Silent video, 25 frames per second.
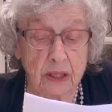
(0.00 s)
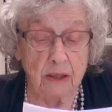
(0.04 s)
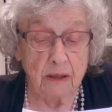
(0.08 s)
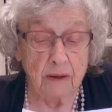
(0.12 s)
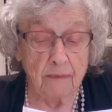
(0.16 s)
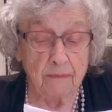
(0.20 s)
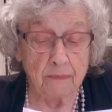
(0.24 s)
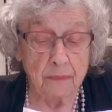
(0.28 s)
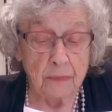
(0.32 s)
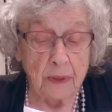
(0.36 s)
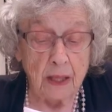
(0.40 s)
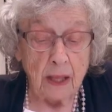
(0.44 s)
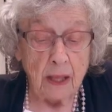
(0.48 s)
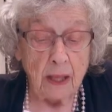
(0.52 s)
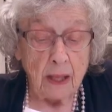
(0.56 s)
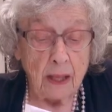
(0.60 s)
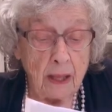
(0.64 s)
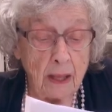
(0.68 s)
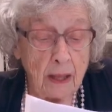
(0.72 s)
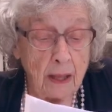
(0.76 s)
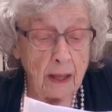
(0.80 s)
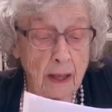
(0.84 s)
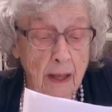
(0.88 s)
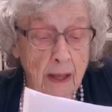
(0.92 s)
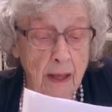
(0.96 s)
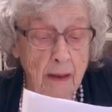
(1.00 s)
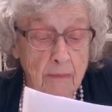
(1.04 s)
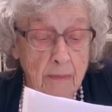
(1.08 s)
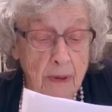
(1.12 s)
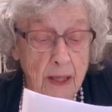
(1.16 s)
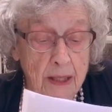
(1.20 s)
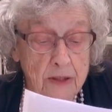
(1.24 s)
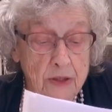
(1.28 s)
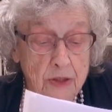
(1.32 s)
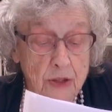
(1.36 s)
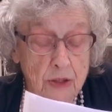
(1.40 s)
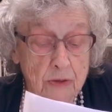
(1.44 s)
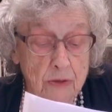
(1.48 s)
here, and
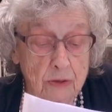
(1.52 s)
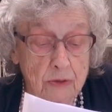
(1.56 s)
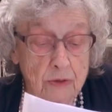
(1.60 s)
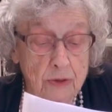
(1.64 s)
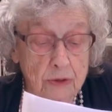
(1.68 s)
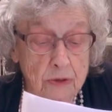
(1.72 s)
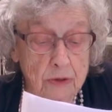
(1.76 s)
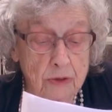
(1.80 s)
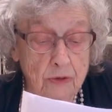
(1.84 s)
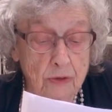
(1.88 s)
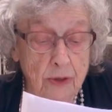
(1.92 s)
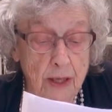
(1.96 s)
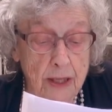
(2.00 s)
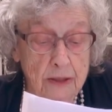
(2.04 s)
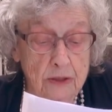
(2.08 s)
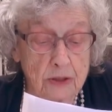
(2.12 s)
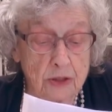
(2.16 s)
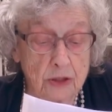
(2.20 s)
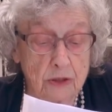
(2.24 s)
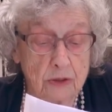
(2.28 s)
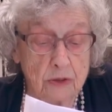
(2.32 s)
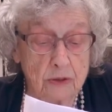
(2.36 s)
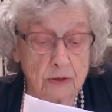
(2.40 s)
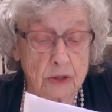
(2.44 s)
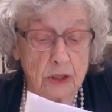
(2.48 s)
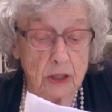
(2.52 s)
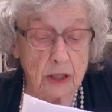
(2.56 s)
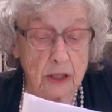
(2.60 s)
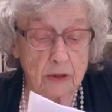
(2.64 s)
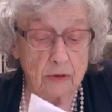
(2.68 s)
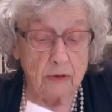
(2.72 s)
my children, grandchildren,